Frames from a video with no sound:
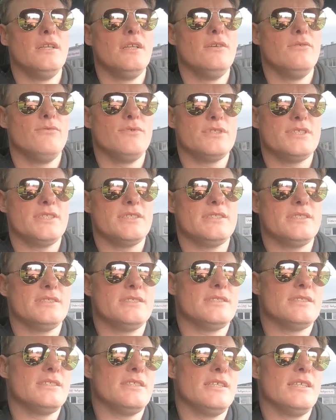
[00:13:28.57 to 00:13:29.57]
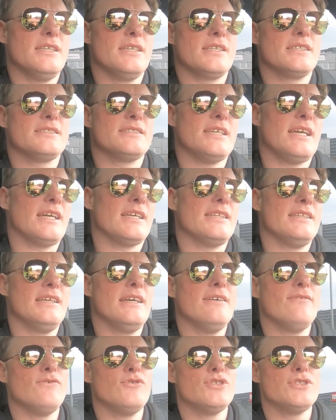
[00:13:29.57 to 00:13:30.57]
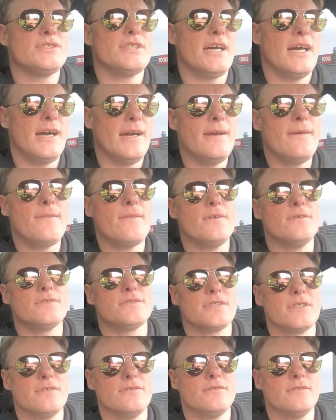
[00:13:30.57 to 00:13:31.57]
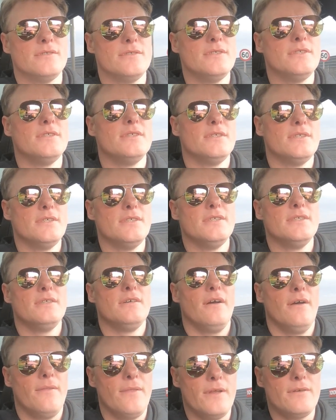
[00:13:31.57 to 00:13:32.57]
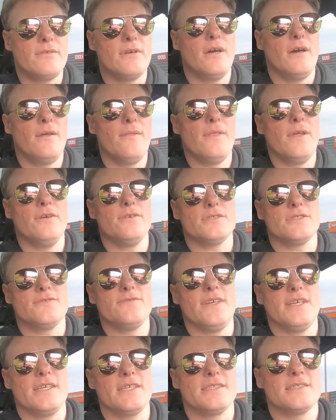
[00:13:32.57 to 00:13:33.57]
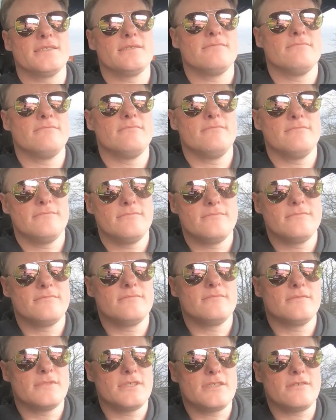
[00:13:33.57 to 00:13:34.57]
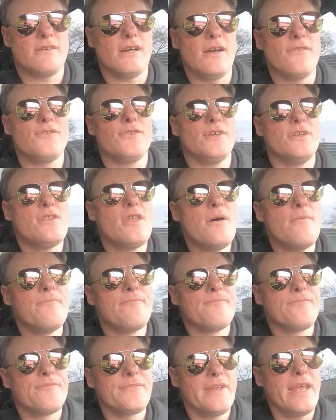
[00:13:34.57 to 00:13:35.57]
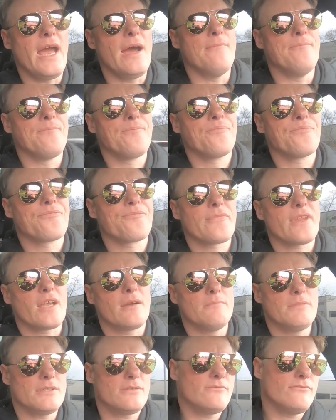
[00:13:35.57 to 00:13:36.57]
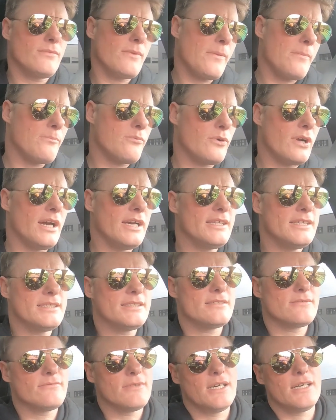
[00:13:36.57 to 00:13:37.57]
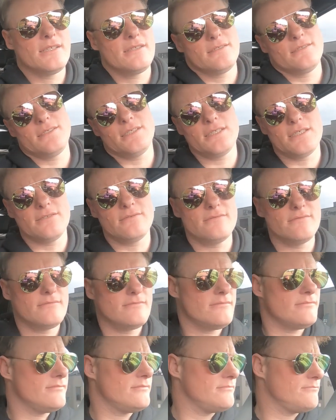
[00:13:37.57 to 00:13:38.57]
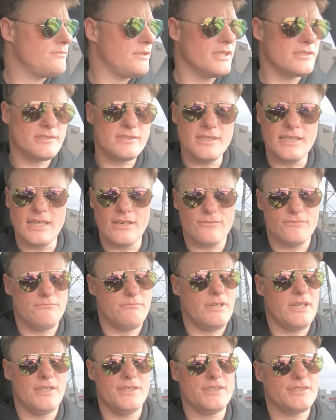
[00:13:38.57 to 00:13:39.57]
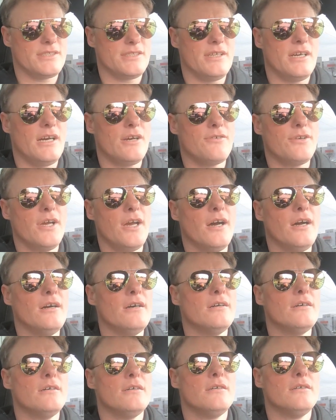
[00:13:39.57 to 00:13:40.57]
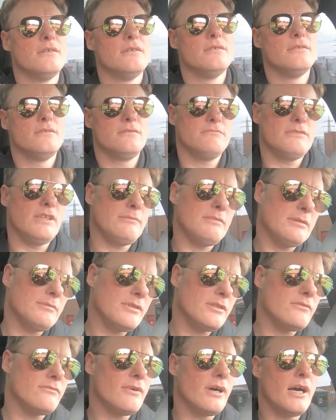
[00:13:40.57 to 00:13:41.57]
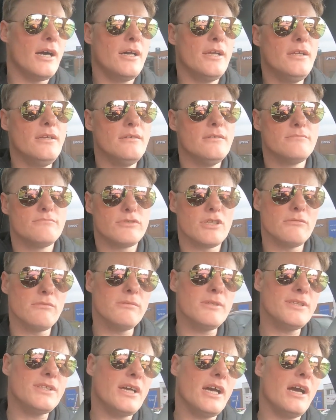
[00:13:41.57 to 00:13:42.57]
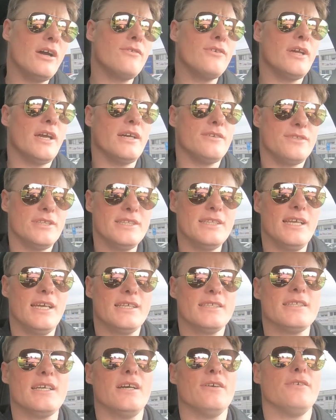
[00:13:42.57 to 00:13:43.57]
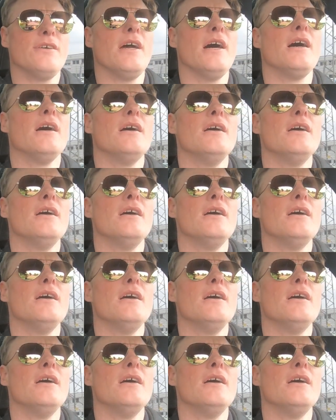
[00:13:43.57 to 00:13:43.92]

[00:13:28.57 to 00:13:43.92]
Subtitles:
which isn't exactly average either. So there are those things. Granted, yeah. But with the price, well, you know, personally I would buy this on Aria. Maybe a Model Y. Probably the Aria. I did like the Aria.